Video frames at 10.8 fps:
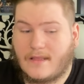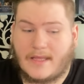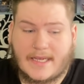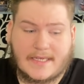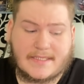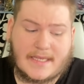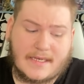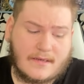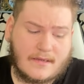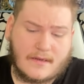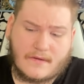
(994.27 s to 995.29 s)
Like I
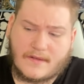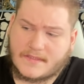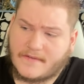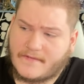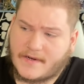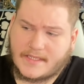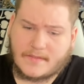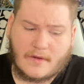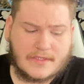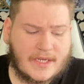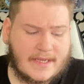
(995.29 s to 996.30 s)
said, you know, there's a very
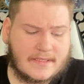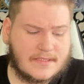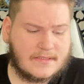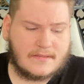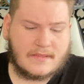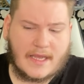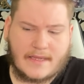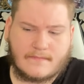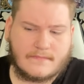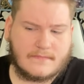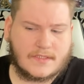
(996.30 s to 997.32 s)
small chance
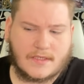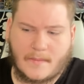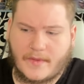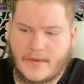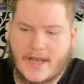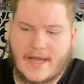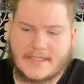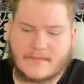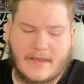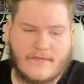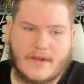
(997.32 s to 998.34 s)
that some of you
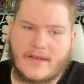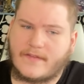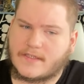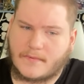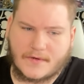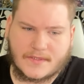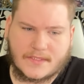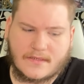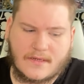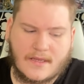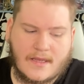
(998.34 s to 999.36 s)
guys may forgive this
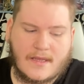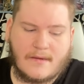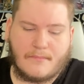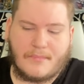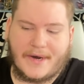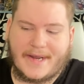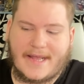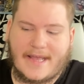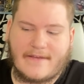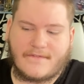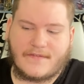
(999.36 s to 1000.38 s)
person, but
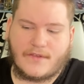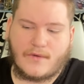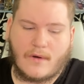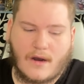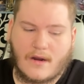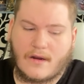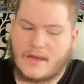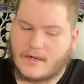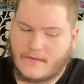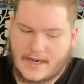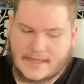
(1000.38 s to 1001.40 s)
if you are going
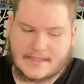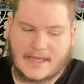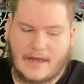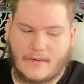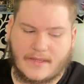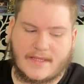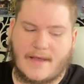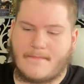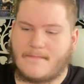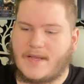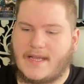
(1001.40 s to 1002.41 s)
to reconcile with
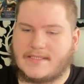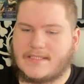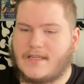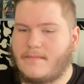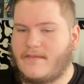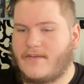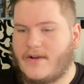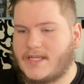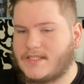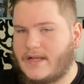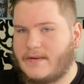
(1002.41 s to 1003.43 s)
them, it's going to be
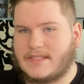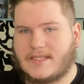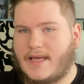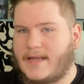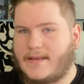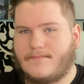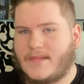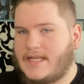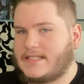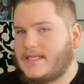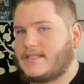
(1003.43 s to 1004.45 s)
very slow and steady.
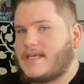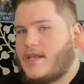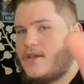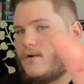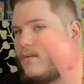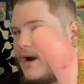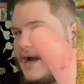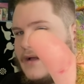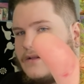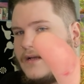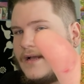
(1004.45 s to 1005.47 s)
It's going to take you a
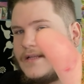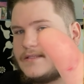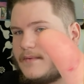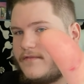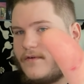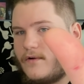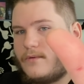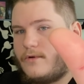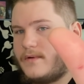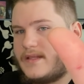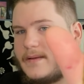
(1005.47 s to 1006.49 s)
while to be
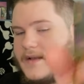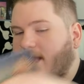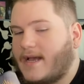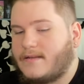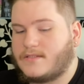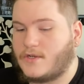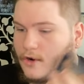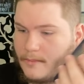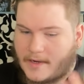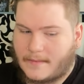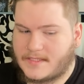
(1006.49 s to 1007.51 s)
vulnerable with them again, to
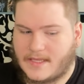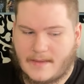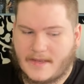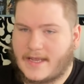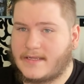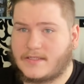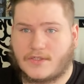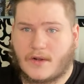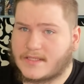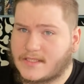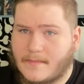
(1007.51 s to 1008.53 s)
open up to them again, to
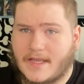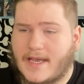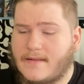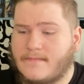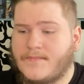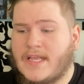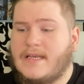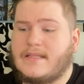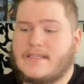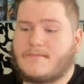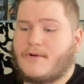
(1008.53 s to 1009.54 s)
trust them again.
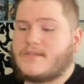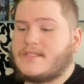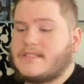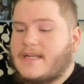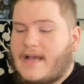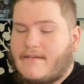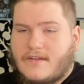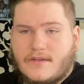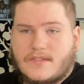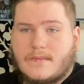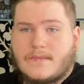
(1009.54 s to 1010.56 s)
This person's going to have to
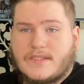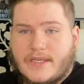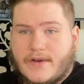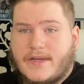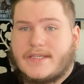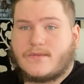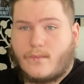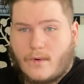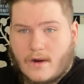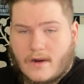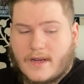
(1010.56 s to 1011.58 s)
do some serious
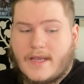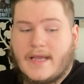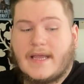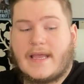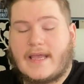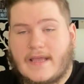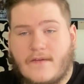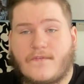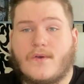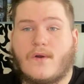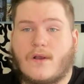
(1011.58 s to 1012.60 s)
work
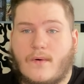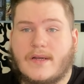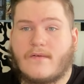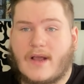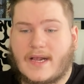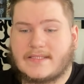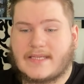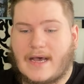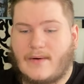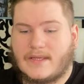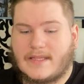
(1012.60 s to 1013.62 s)
if you're going to
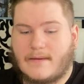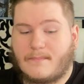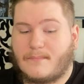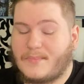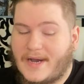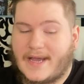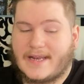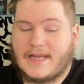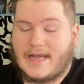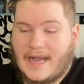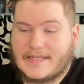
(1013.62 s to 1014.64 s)
reconcile with them.
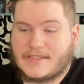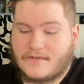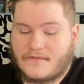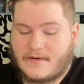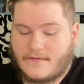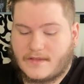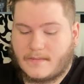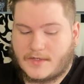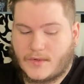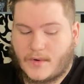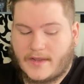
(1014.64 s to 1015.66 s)
But I do feel for the
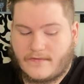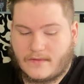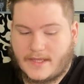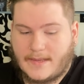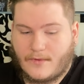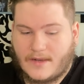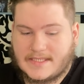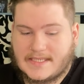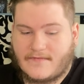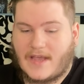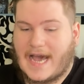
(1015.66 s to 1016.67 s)
majority of you
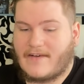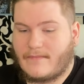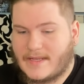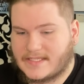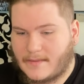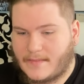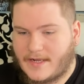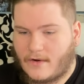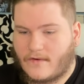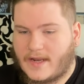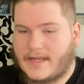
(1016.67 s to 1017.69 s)
Libras, if you haven't met somebody
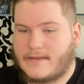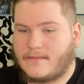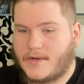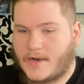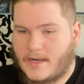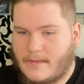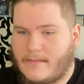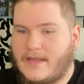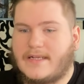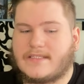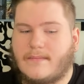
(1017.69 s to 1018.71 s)
already, you're going to be
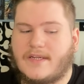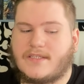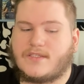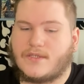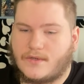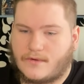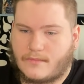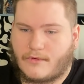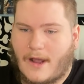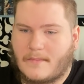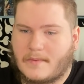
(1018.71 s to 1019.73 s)
meeting somebody soon,
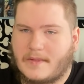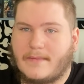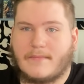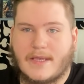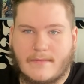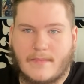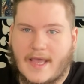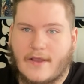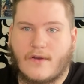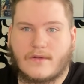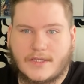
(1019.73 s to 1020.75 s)
probably
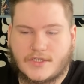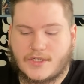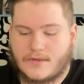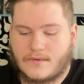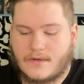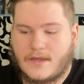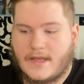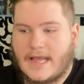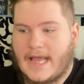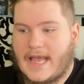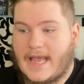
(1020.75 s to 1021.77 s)
mid-May, early June,
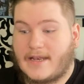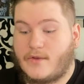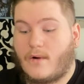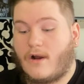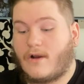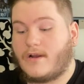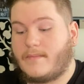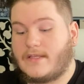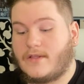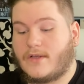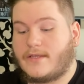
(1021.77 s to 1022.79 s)
and you are going to
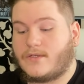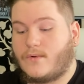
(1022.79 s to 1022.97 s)
be looking